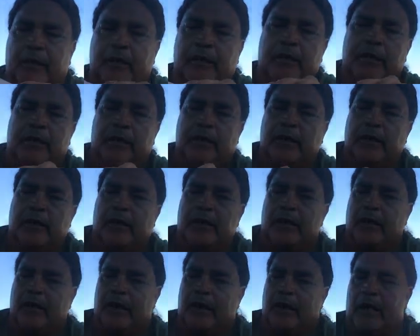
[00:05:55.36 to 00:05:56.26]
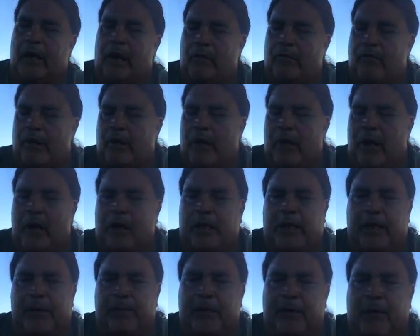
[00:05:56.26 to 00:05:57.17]
And I'll keep a couple of
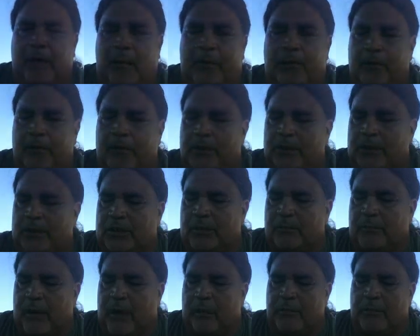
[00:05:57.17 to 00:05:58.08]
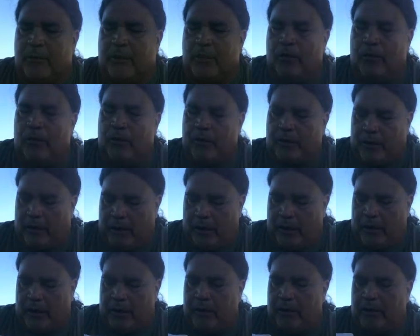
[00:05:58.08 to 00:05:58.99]
these in my boat, and already
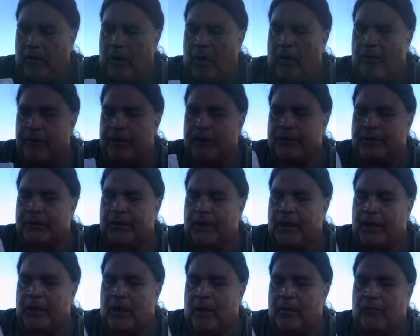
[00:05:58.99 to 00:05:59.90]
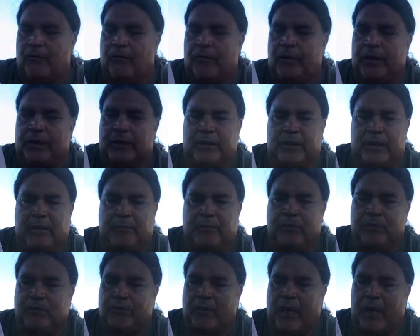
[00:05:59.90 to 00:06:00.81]
set up with Demon
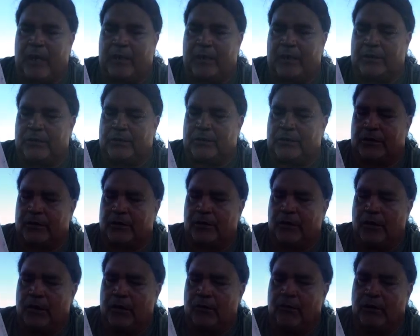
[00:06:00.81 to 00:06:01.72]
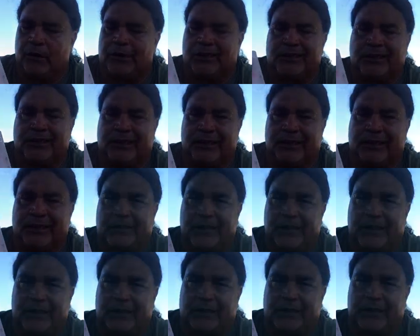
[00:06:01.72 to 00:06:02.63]
Dragons with a 60-inch leader
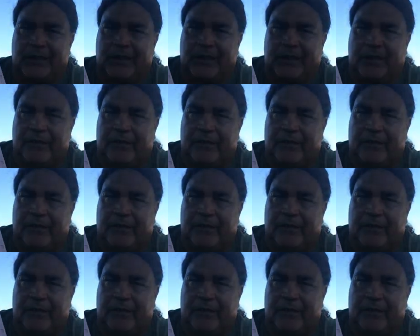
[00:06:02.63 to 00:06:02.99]
and